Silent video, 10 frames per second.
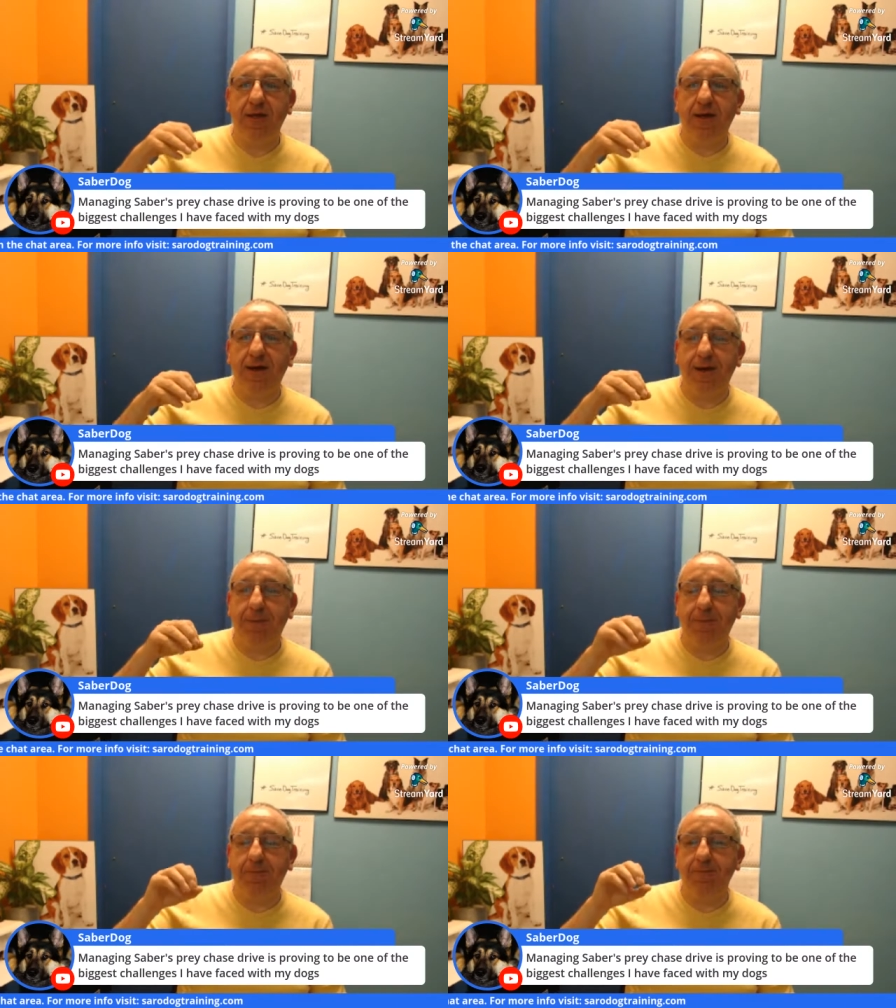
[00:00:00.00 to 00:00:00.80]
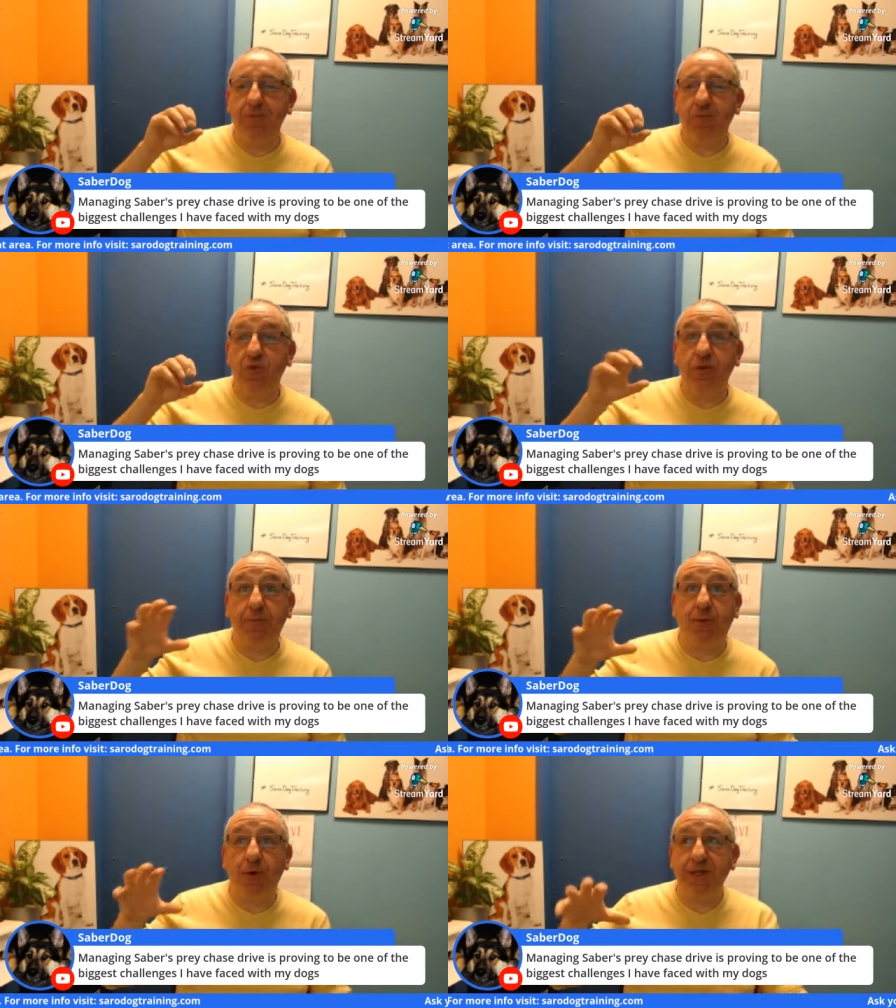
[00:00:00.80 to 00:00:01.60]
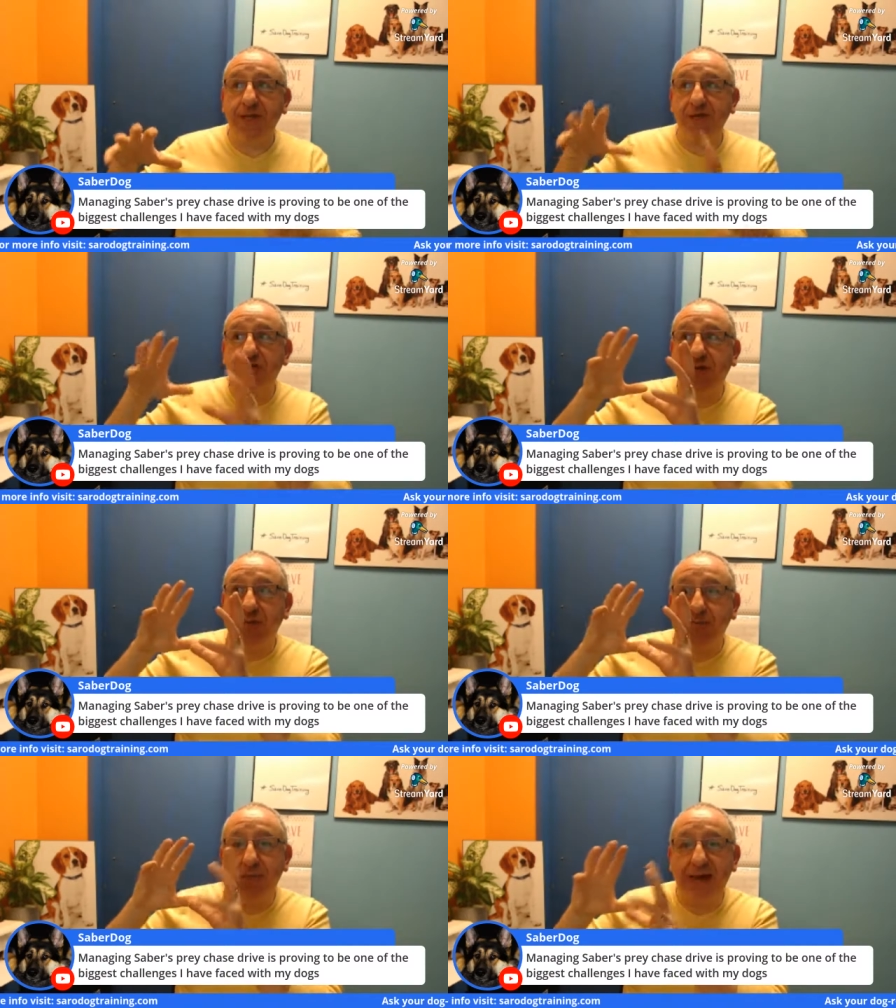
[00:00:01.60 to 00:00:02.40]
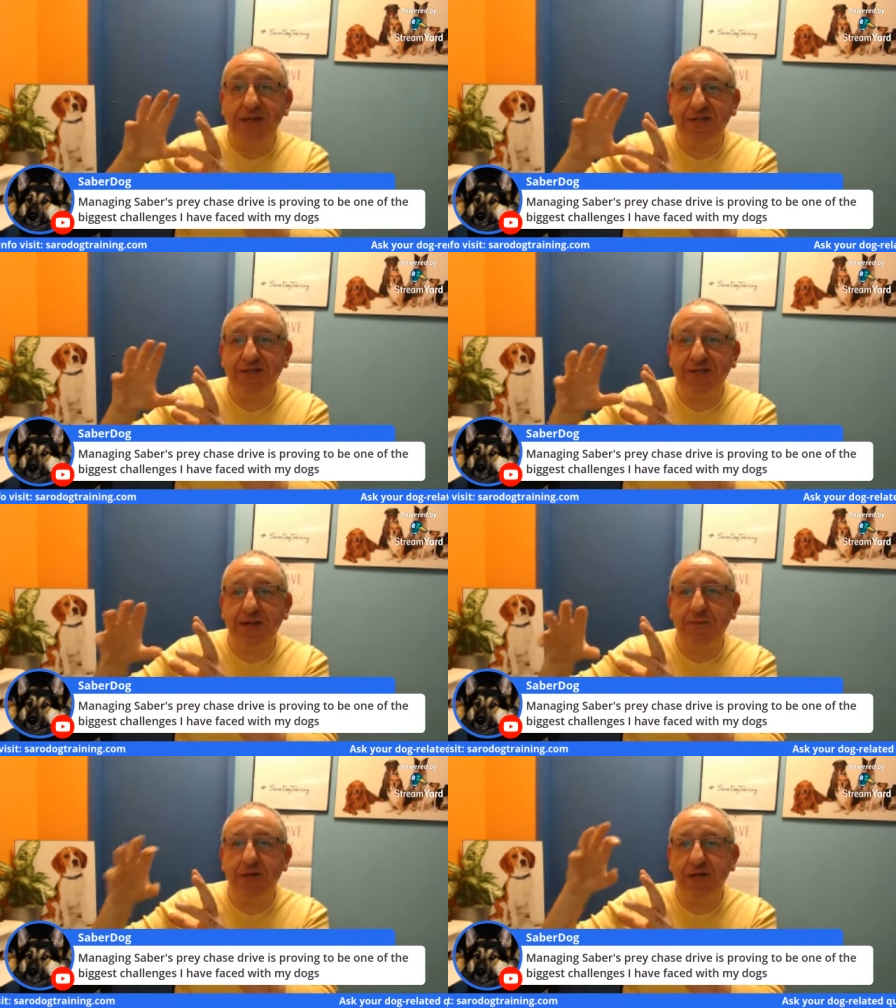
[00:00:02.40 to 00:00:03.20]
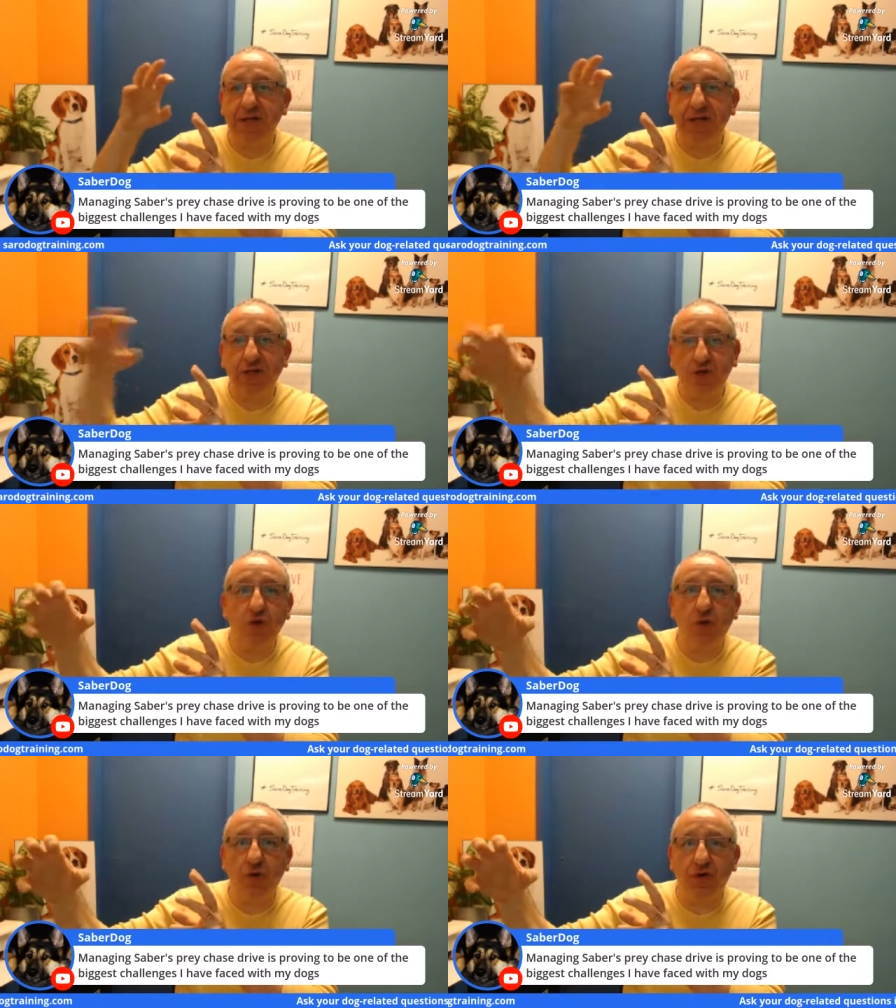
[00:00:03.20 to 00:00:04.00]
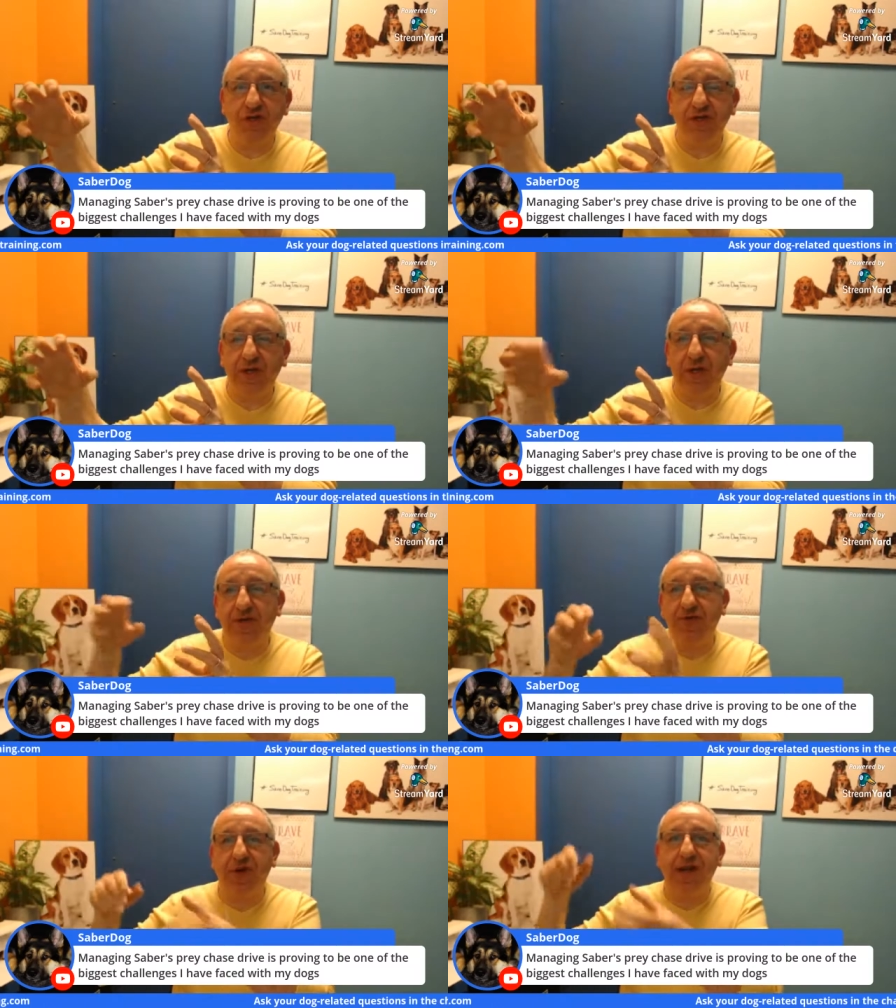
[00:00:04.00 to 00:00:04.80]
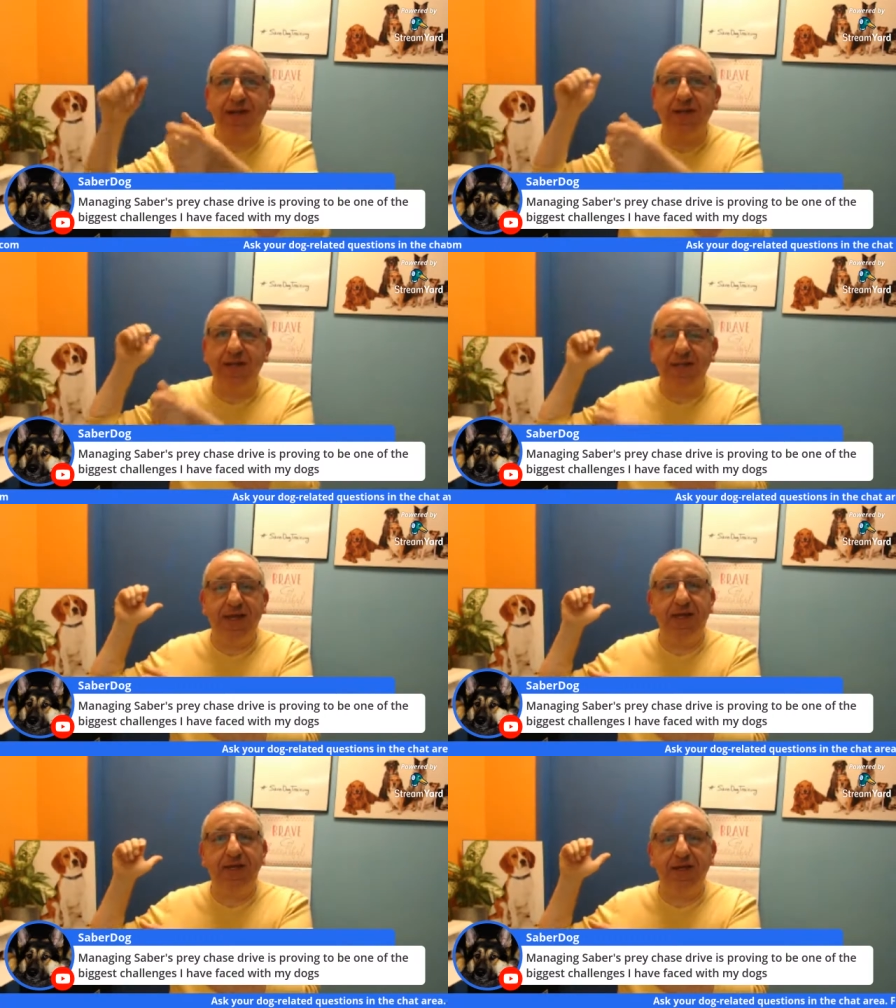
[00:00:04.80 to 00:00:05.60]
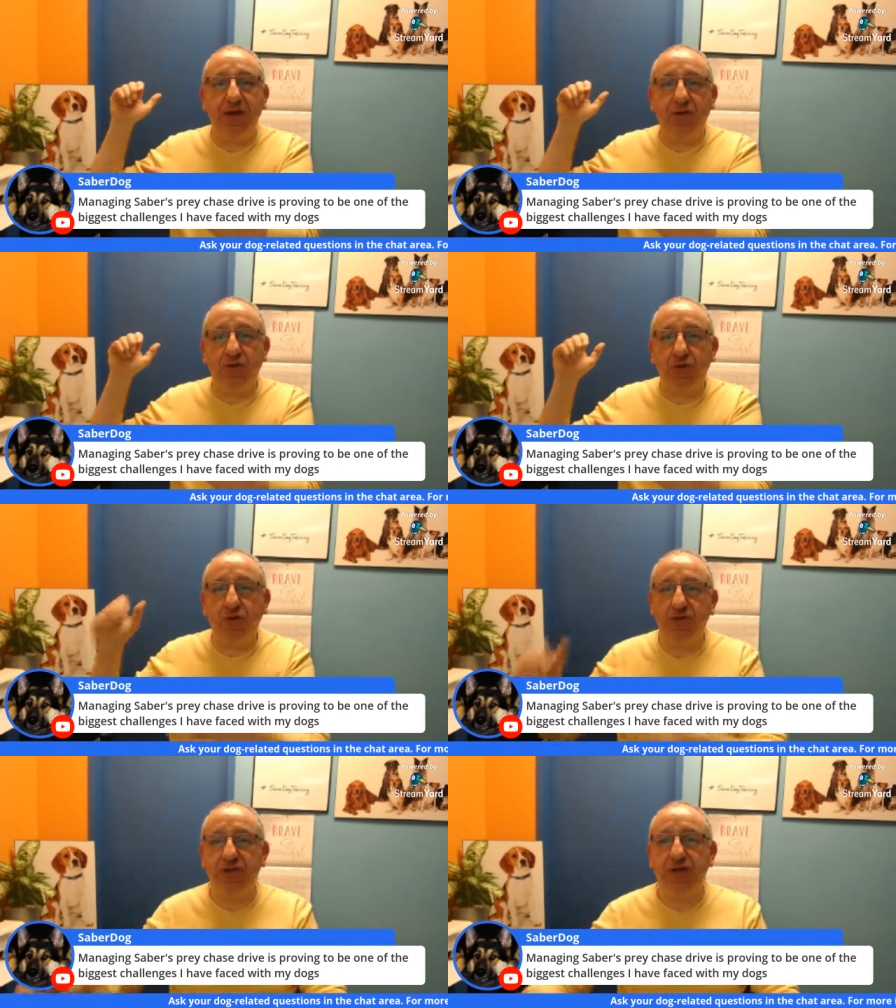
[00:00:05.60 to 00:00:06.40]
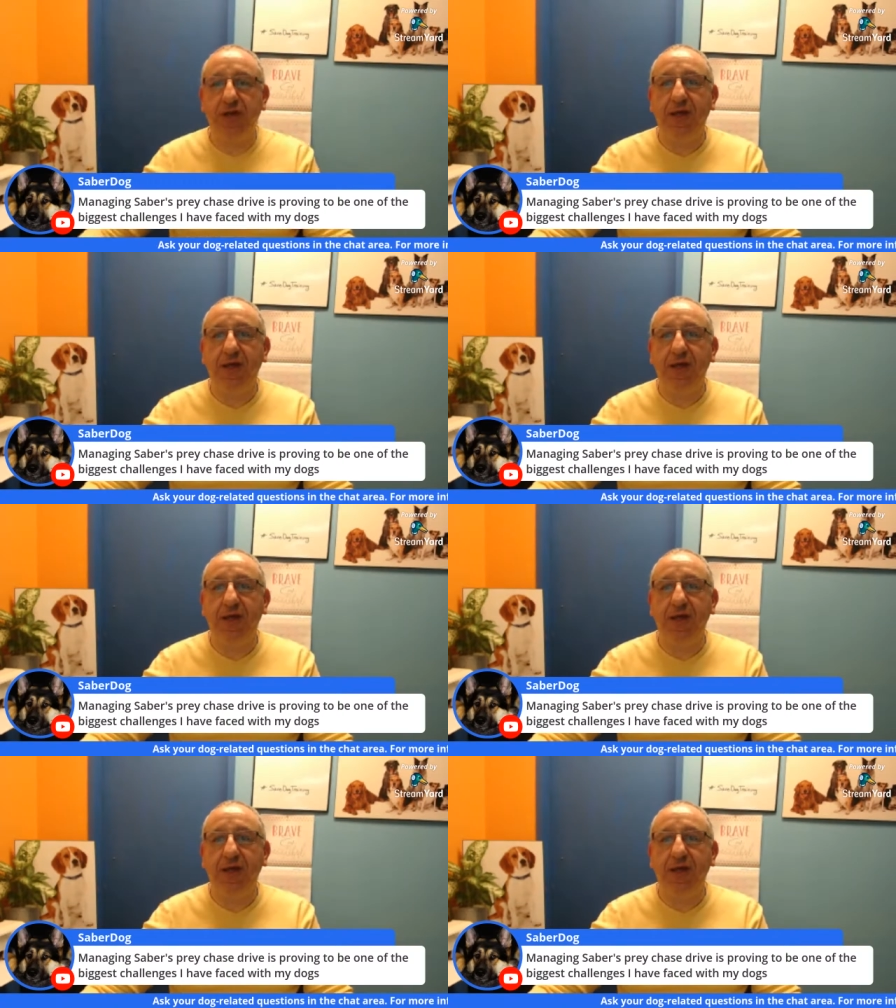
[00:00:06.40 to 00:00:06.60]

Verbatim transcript: Um, to the point that you can manage Sabre indoors rather than taking it outdoors.